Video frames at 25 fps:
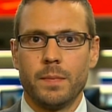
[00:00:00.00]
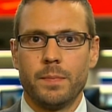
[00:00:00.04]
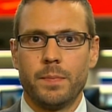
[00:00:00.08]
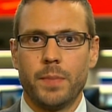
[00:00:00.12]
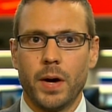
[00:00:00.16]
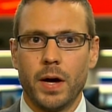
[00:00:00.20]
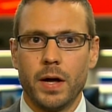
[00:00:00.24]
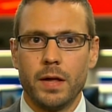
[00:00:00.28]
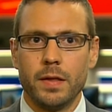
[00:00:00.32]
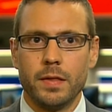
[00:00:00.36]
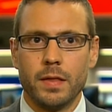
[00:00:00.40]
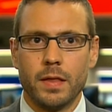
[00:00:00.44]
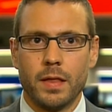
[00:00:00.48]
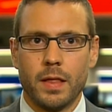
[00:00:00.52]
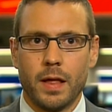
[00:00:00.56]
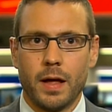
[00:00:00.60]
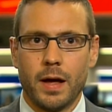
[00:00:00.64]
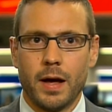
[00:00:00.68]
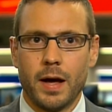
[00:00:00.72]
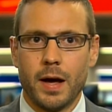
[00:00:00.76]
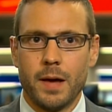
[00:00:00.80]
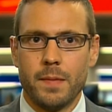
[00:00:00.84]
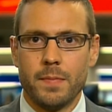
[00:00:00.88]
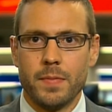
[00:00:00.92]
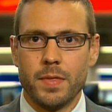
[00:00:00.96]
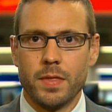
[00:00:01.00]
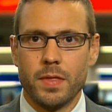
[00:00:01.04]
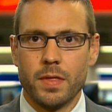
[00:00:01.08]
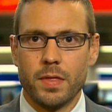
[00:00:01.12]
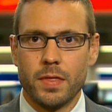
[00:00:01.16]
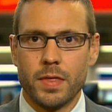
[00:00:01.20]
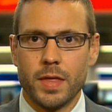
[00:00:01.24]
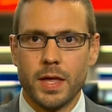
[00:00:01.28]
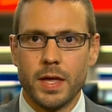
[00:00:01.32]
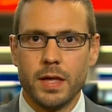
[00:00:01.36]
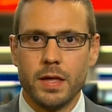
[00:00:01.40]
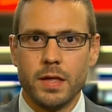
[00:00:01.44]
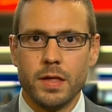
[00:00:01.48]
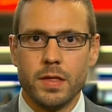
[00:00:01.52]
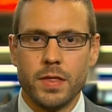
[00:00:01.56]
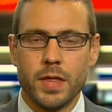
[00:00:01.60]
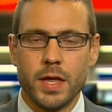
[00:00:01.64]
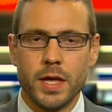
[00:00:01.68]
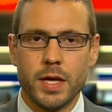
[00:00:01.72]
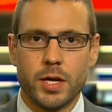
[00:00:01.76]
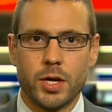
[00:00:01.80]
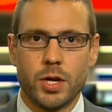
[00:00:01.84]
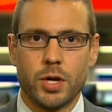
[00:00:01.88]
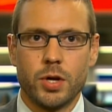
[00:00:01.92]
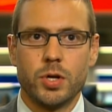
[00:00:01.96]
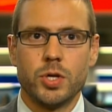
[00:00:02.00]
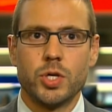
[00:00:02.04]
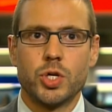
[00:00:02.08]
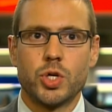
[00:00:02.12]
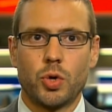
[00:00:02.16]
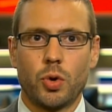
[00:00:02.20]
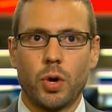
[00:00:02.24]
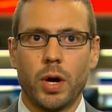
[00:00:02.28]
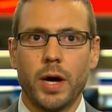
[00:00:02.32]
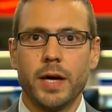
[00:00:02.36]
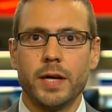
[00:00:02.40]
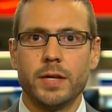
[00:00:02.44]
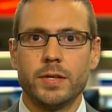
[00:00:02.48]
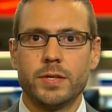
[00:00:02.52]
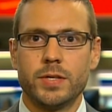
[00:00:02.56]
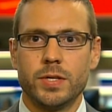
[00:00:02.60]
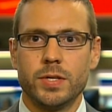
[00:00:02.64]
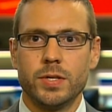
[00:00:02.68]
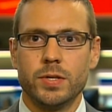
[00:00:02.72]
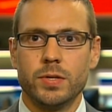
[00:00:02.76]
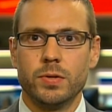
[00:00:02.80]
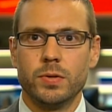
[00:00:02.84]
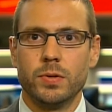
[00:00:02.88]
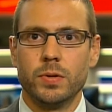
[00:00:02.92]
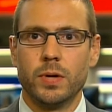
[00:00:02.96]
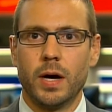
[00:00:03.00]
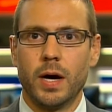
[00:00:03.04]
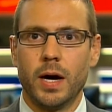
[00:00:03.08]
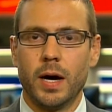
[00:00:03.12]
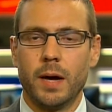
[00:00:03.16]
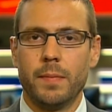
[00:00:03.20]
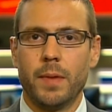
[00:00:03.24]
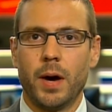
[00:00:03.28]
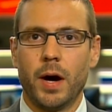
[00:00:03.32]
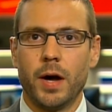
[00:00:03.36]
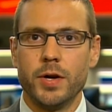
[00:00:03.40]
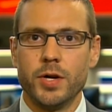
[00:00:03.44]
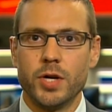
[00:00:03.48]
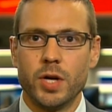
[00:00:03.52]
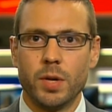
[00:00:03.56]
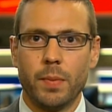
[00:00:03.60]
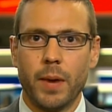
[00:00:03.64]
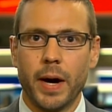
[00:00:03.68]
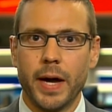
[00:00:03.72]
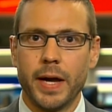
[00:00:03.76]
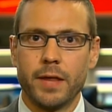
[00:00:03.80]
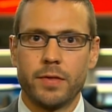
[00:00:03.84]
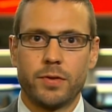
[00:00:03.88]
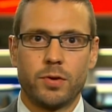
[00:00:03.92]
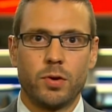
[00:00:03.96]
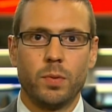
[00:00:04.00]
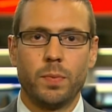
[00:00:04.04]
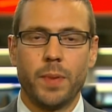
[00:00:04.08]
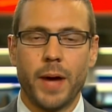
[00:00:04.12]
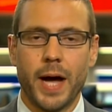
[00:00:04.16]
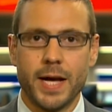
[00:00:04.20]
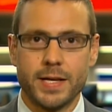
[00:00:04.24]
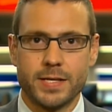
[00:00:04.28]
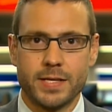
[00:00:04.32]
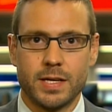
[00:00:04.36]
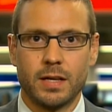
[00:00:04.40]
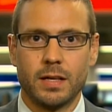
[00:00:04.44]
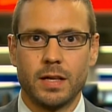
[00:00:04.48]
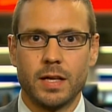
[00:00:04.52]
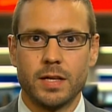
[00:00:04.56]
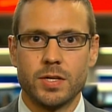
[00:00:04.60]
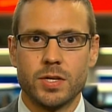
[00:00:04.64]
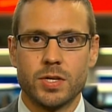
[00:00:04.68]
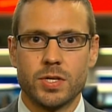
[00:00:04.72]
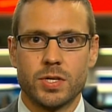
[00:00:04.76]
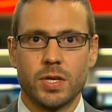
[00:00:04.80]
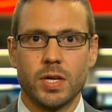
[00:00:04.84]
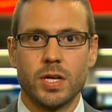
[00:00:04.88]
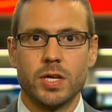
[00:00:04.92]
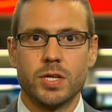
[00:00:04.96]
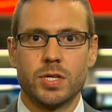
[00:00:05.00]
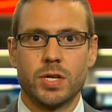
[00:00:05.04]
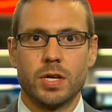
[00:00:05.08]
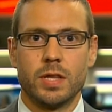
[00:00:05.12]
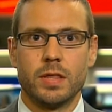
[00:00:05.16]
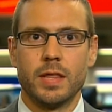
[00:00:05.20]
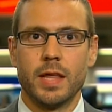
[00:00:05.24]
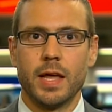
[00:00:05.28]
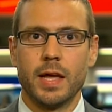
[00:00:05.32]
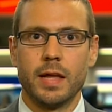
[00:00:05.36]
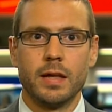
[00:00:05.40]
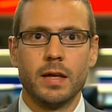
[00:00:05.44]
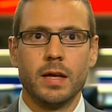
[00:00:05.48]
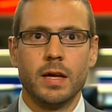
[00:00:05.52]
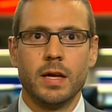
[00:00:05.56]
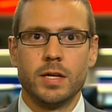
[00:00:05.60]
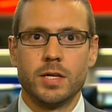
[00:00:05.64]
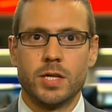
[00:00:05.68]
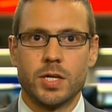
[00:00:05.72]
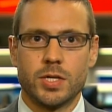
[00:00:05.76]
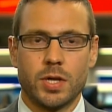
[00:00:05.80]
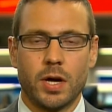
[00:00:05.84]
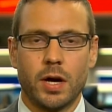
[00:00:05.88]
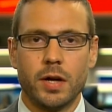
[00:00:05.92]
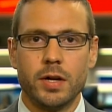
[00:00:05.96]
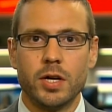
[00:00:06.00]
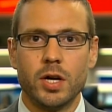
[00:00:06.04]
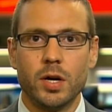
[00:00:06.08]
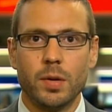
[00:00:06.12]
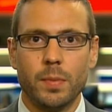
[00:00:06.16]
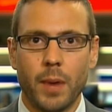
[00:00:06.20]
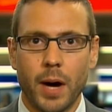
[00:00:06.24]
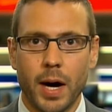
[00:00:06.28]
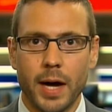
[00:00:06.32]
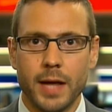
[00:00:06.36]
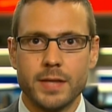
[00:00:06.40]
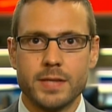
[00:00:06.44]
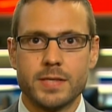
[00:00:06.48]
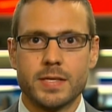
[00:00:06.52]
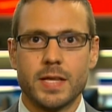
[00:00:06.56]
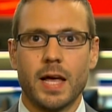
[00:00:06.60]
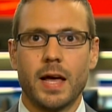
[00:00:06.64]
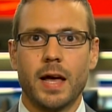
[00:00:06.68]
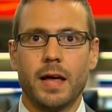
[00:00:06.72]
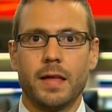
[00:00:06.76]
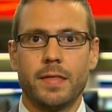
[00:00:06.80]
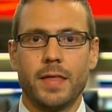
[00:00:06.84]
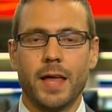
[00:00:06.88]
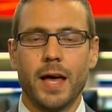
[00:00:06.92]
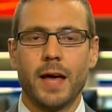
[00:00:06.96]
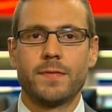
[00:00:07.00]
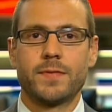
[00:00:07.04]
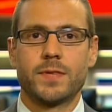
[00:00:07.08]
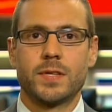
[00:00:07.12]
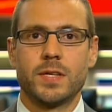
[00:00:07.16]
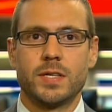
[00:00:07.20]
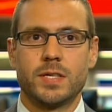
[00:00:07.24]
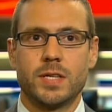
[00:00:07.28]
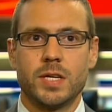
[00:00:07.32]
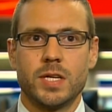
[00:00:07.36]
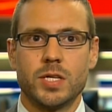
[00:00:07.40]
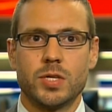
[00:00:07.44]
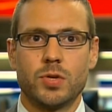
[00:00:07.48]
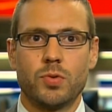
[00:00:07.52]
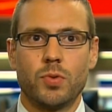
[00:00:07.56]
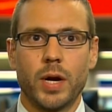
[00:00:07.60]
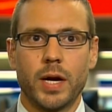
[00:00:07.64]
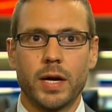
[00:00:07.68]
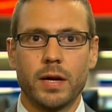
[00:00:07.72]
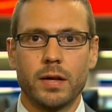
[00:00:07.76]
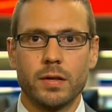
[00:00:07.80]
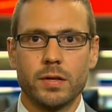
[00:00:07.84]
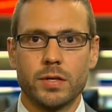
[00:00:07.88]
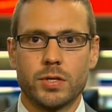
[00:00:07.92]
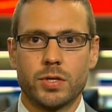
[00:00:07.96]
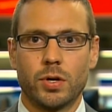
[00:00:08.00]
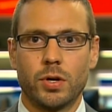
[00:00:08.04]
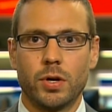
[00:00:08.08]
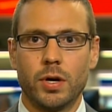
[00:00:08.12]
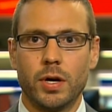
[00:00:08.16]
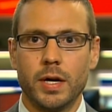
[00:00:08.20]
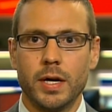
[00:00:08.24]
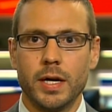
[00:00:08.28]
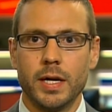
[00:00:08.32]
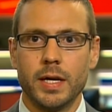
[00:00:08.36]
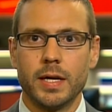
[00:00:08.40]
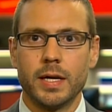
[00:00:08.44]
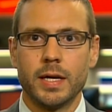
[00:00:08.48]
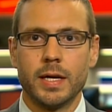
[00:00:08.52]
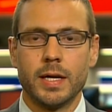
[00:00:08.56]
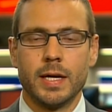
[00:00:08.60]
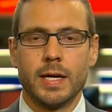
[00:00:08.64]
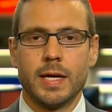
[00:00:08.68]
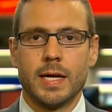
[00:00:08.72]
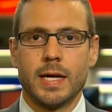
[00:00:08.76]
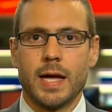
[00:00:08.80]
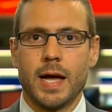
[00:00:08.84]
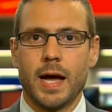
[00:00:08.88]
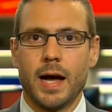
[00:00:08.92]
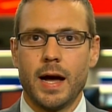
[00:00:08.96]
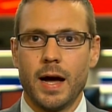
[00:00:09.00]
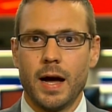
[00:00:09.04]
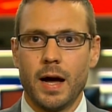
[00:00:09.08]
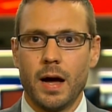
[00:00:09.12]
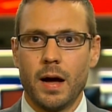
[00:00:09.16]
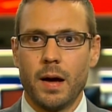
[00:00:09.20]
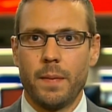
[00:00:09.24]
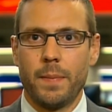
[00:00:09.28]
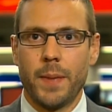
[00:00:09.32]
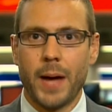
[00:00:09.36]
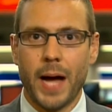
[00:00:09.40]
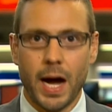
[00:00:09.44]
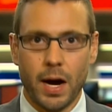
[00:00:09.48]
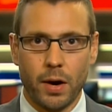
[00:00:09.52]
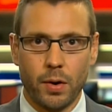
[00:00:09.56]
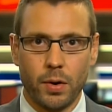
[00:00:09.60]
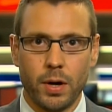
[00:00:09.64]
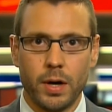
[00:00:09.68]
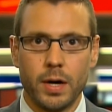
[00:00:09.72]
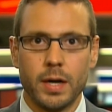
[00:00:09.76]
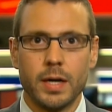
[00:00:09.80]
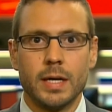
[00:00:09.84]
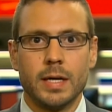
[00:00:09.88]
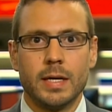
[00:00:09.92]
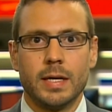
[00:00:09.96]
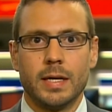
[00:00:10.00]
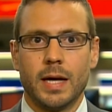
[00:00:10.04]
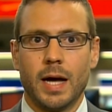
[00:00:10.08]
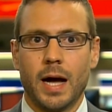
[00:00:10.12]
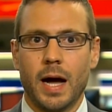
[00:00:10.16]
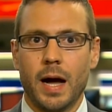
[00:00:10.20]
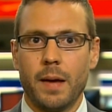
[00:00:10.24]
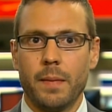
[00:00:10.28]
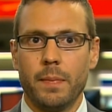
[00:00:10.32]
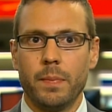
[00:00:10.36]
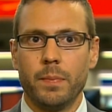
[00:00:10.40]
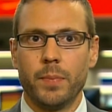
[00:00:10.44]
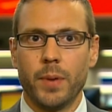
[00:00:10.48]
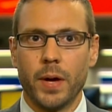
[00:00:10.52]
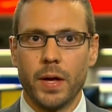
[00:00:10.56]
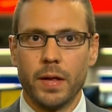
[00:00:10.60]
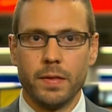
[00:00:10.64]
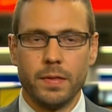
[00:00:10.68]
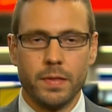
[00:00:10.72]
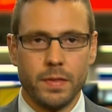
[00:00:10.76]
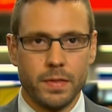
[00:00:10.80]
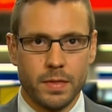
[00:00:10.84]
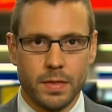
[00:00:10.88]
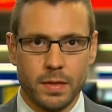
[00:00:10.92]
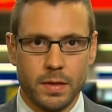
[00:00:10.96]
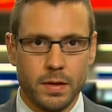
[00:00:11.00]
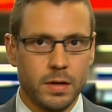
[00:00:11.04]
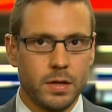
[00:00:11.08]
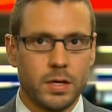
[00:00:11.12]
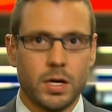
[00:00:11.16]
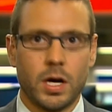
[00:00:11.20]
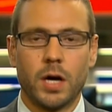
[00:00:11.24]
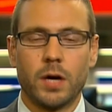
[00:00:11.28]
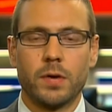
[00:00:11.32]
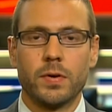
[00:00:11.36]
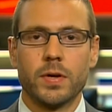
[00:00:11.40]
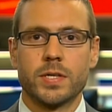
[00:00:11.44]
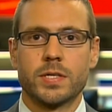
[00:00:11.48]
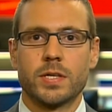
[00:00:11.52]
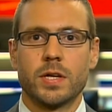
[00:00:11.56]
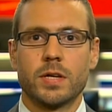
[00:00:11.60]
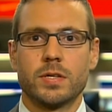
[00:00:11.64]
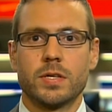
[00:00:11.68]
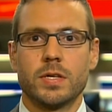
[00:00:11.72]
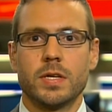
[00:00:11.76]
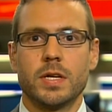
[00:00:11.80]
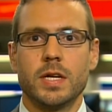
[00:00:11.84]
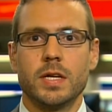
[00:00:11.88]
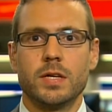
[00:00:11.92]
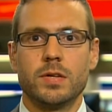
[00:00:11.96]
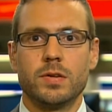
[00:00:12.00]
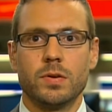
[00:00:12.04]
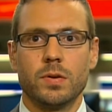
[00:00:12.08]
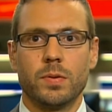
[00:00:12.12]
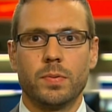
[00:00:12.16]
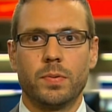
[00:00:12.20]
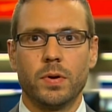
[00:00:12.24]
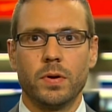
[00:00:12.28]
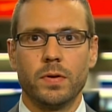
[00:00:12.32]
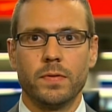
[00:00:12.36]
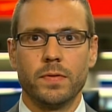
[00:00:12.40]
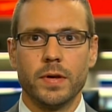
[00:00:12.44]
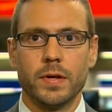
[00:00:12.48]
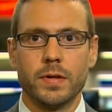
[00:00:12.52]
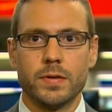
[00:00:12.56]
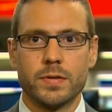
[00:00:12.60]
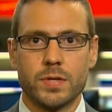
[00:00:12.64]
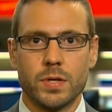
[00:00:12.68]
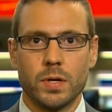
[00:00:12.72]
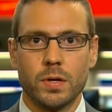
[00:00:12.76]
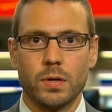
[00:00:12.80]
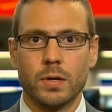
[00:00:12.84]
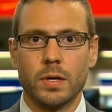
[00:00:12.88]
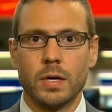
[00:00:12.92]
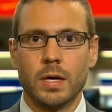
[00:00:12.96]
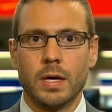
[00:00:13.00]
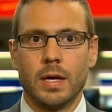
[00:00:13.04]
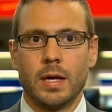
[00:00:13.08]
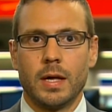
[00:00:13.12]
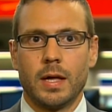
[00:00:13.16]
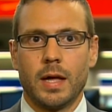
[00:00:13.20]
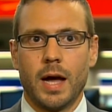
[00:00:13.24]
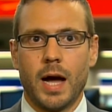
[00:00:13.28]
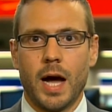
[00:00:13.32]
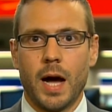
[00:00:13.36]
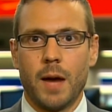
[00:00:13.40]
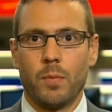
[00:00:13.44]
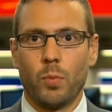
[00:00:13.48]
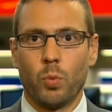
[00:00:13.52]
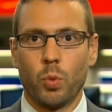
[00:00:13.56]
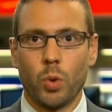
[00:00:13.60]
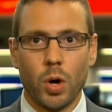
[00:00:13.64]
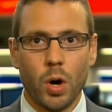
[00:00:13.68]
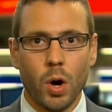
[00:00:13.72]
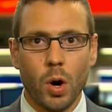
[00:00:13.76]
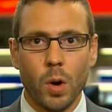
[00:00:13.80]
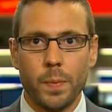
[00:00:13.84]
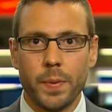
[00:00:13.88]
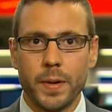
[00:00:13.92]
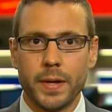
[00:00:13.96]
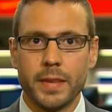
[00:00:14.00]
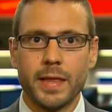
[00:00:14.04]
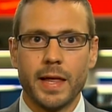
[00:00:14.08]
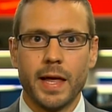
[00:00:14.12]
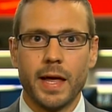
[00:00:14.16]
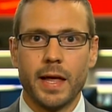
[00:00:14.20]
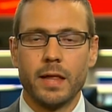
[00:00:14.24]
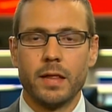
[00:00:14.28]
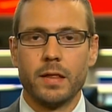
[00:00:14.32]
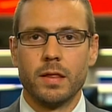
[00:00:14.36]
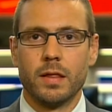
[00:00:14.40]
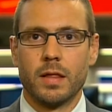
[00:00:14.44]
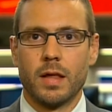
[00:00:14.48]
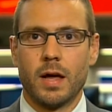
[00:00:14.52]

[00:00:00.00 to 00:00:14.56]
but um, they they could try to um, undermine it through passing legislation that just undermines the, the FCC's regulatory uh, power. Um, but the Congress doesn't need to approve it. So um, we're hoping that